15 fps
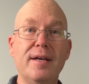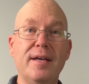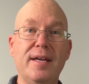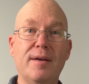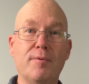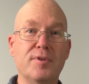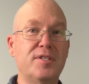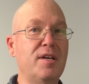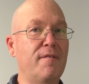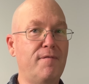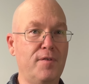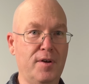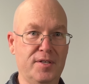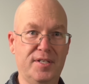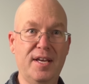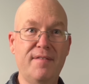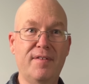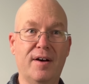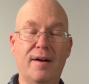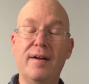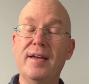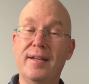it was their first
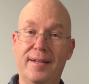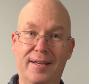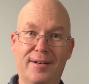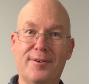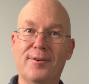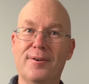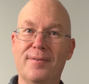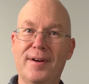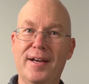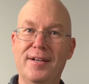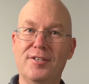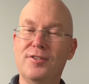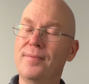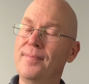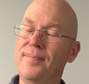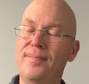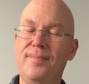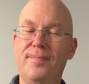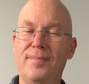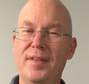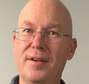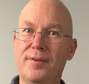ever in their core range.
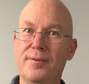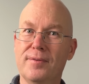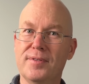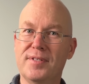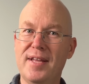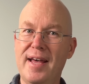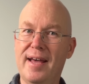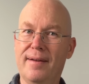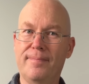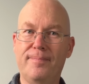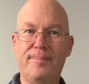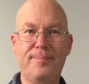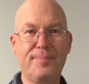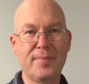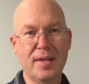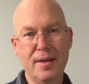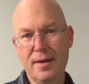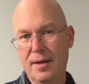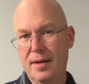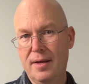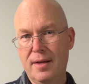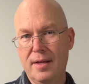How cool is that?
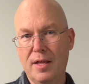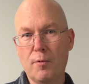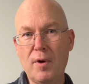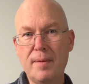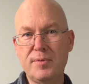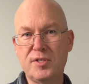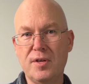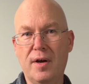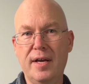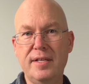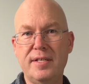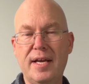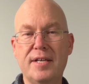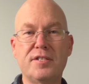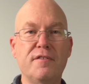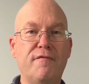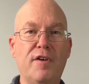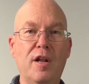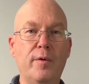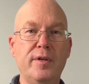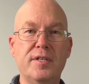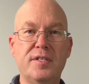Their website has the
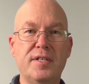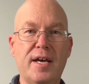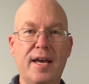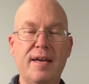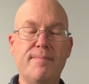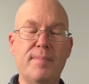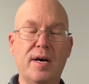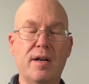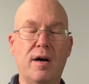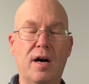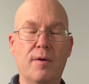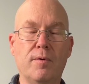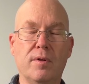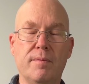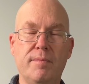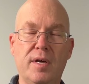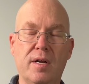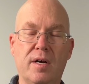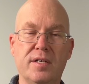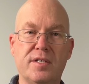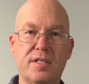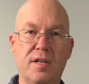following to say, but I will admit
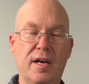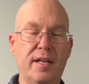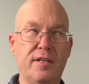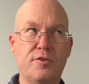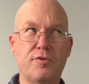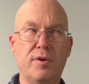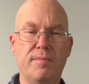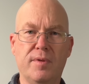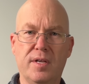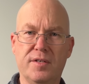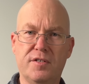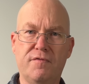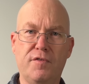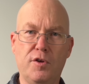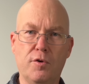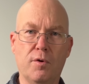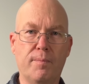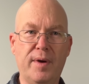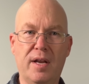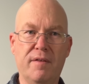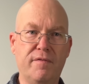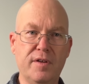I slightly trimmed this for your
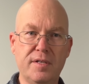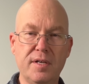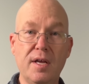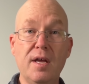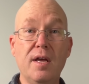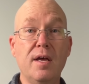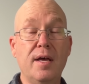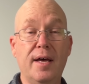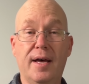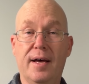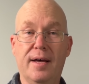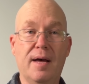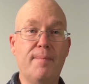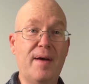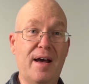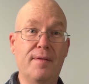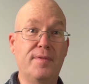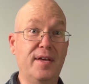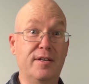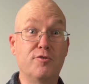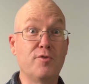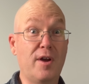benefit, about
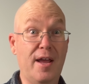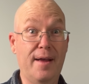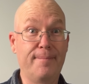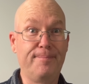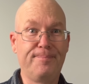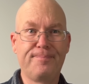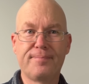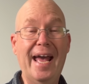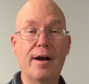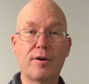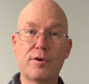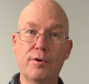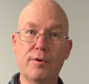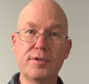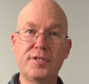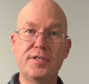their dram. Our core